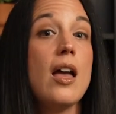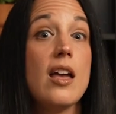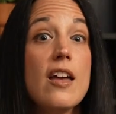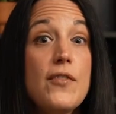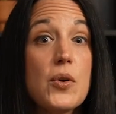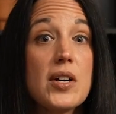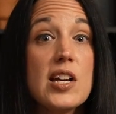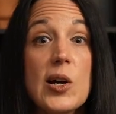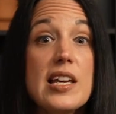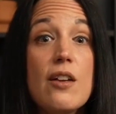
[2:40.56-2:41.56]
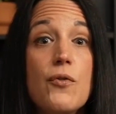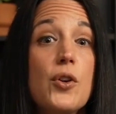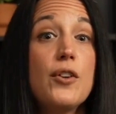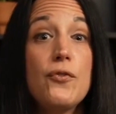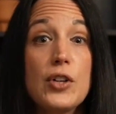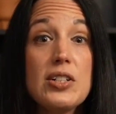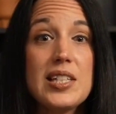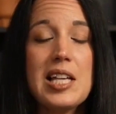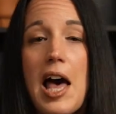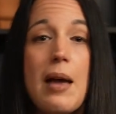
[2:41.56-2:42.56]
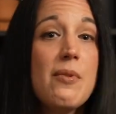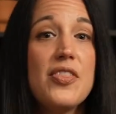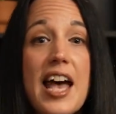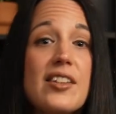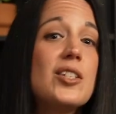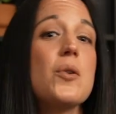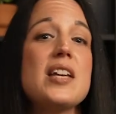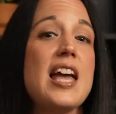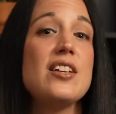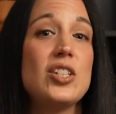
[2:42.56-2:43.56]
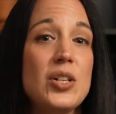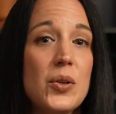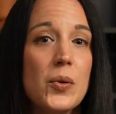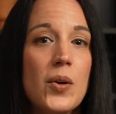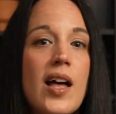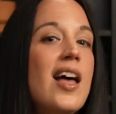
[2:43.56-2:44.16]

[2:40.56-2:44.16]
If you're hearing it for the first time, that's okay too.